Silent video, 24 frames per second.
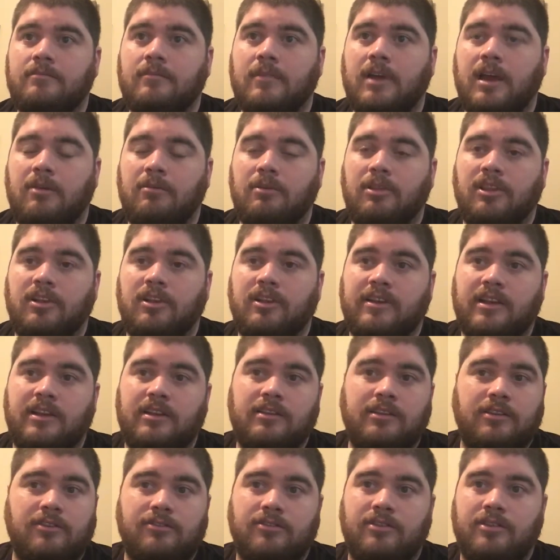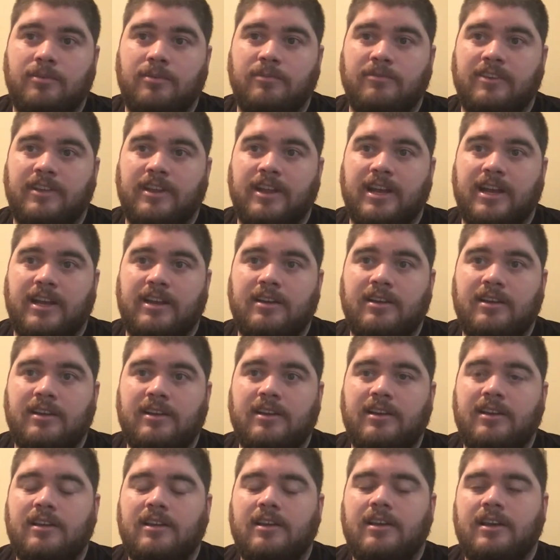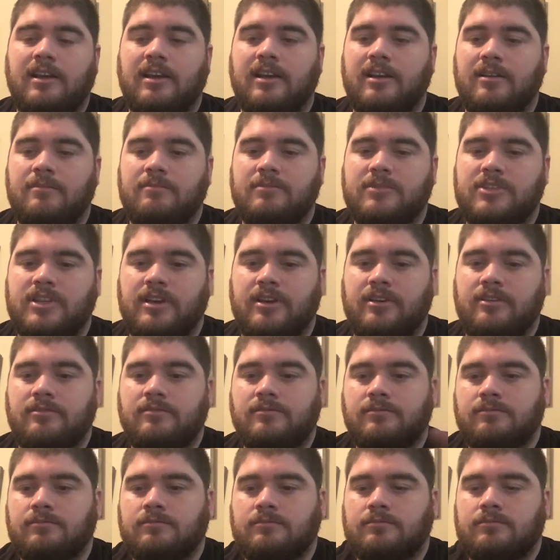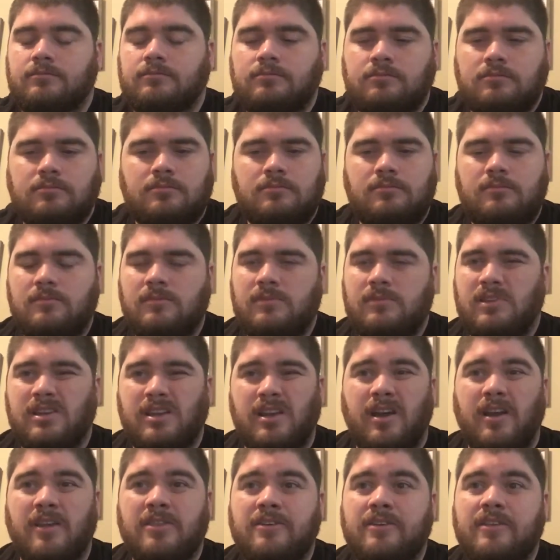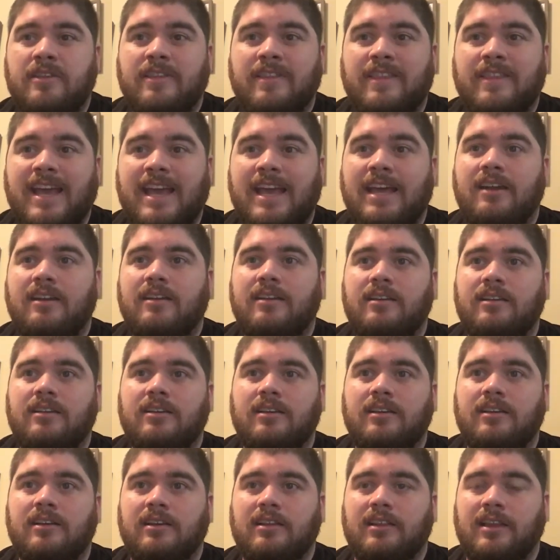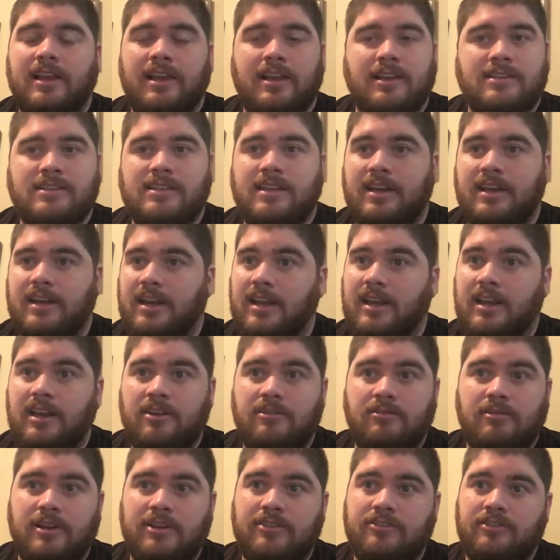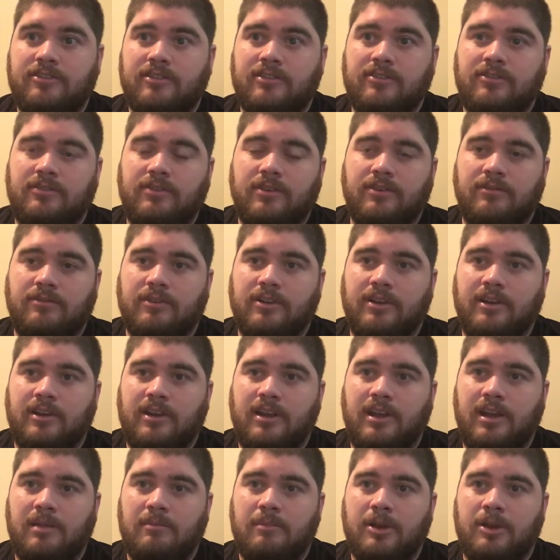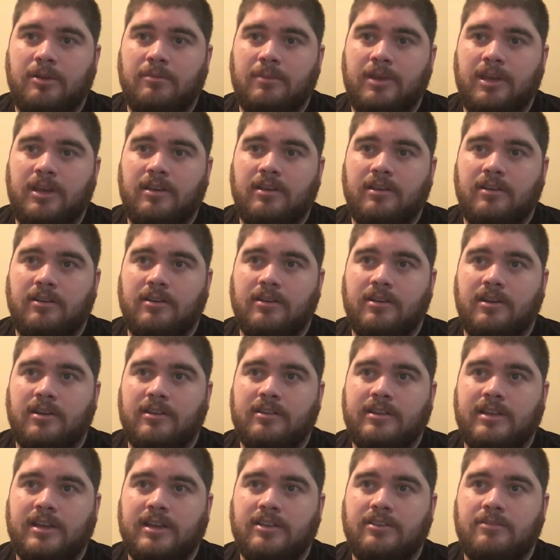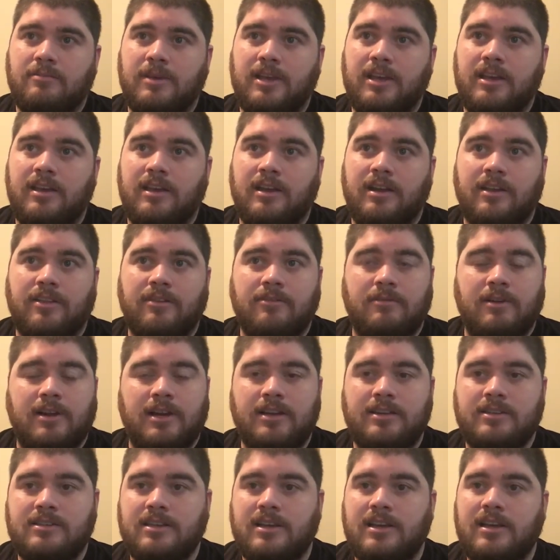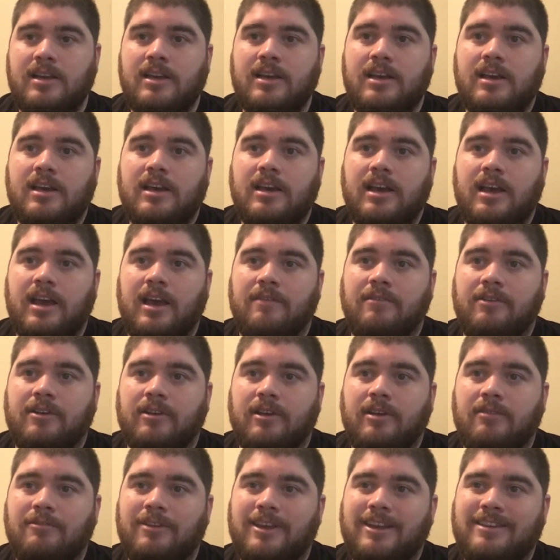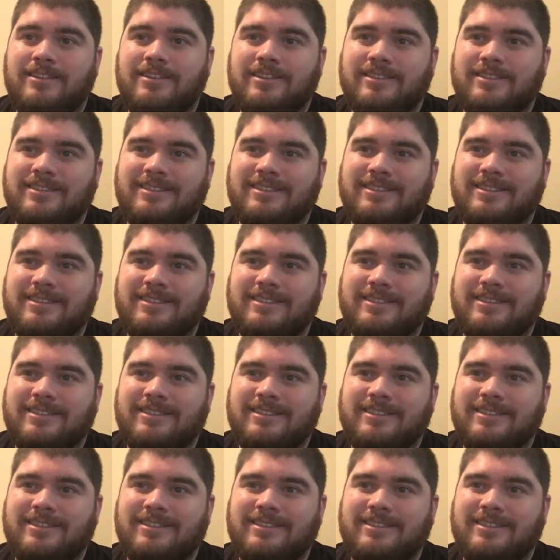I would look at YouTube for that. So Other than that, like I said, any questions, feel free to email me or contact me. And otherwise, have a great week.